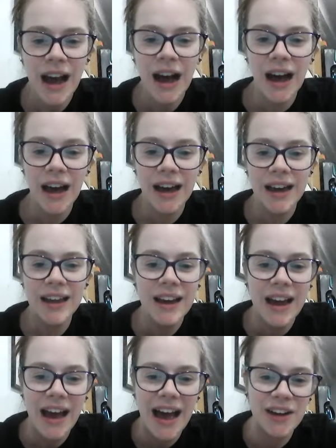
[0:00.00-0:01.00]
I
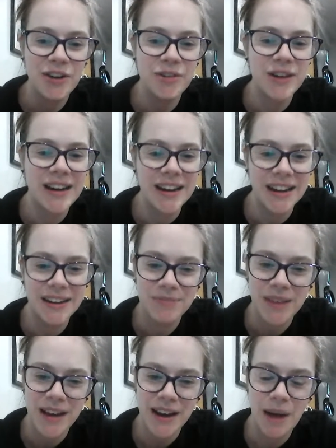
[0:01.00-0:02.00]
had created
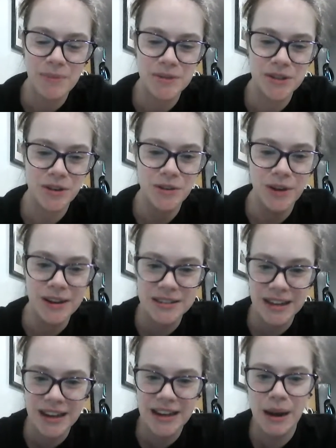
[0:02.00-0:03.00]
an obstacle course
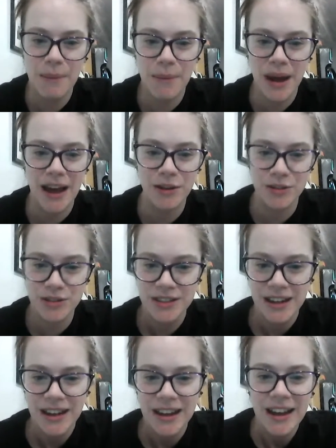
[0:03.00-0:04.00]
in my house.
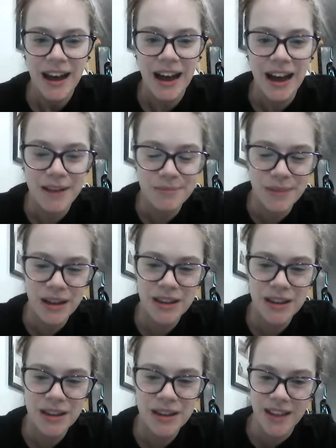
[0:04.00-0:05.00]

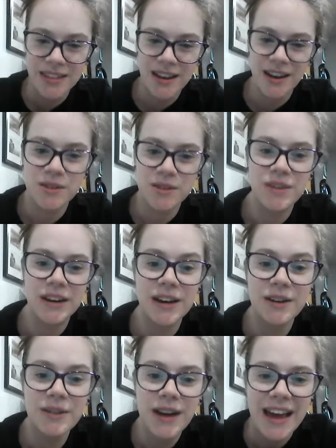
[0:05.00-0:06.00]
You saw it in the
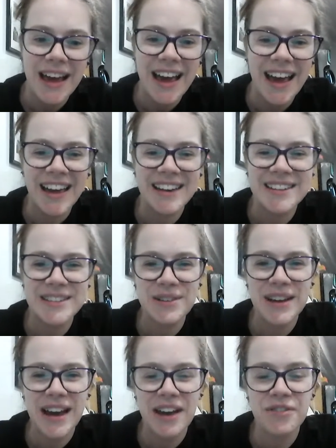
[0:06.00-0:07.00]
video. And
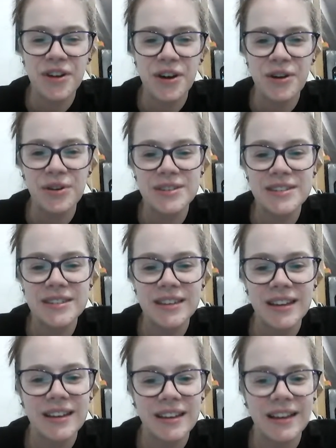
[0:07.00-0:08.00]
so it kind of goes,
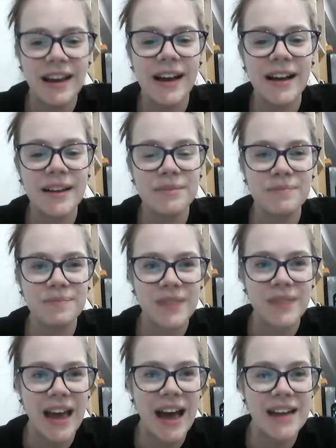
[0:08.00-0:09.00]
I
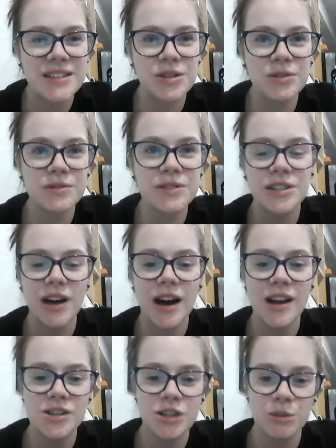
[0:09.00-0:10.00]
had to
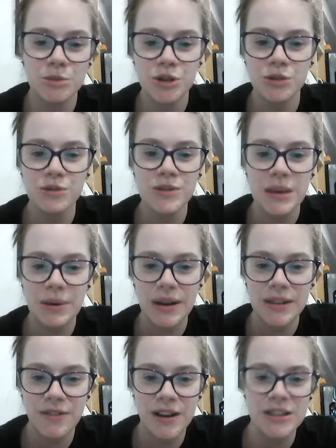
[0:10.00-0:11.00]
dodge some shoes that were at
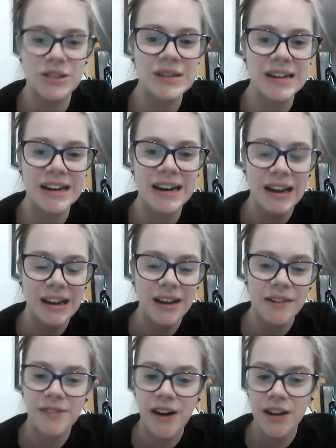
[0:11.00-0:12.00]
the front door,
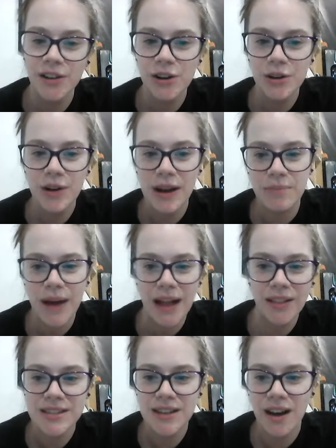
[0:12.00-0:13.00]
follow and
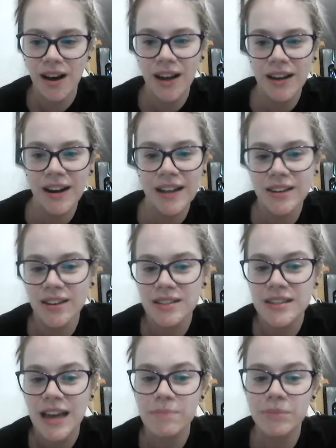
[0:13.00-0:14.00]
balance on a little
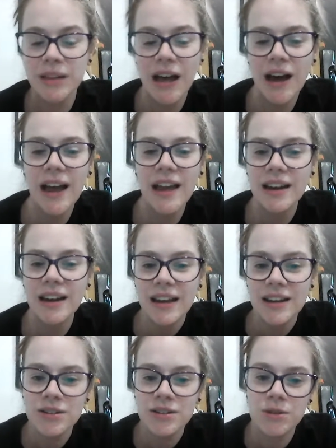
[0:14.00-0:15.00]
tape line,
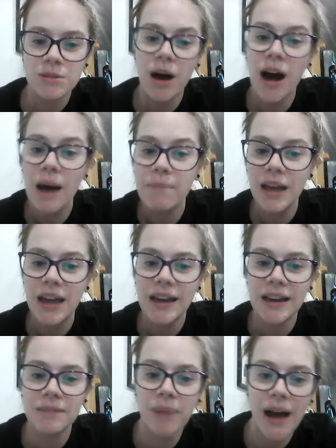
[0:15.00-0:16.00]
do some
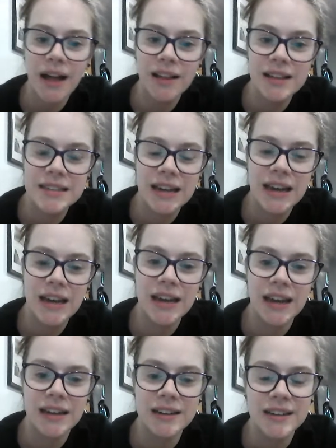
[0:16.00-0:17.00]
hopping and balancing.
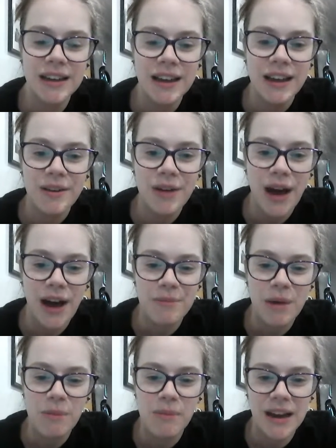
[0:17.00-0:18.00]
And
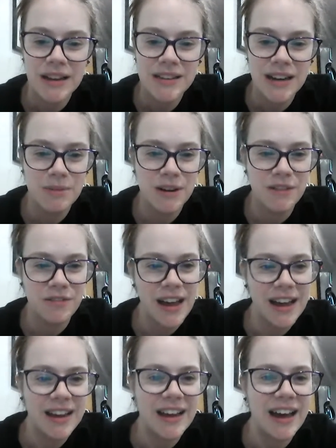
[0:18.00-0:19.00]
I made a little bit of
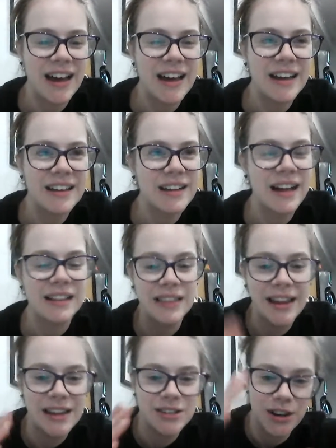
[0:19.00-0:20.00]
like a
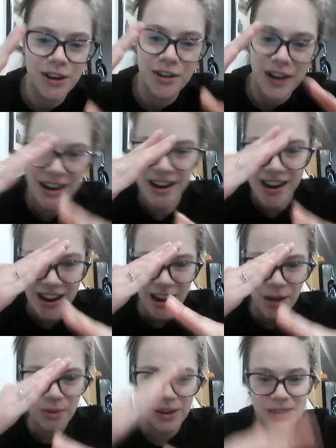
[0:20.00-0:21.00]
laser grid
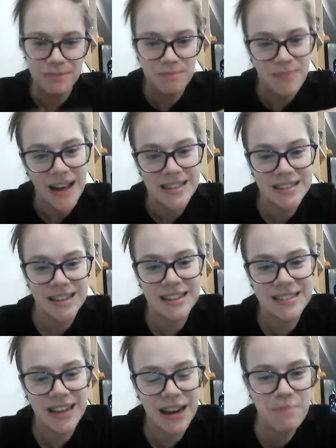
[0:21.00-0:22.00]
with
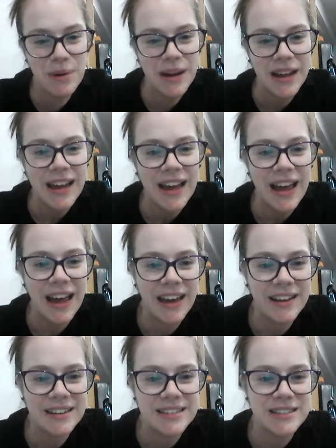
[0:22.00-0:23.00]
masking tape
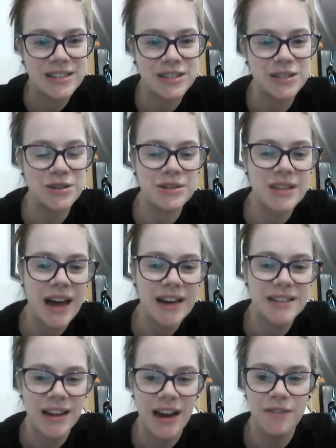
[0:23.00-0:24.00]
and just use that
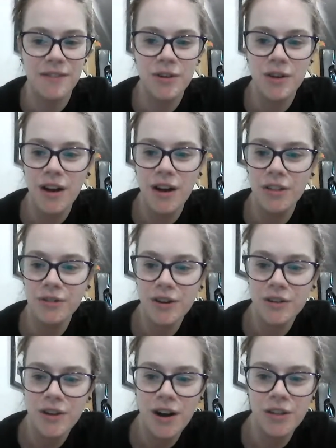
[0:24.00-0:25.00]
to kind of crawl
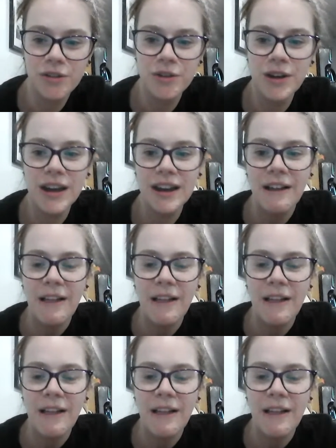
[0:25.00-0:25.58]
through it.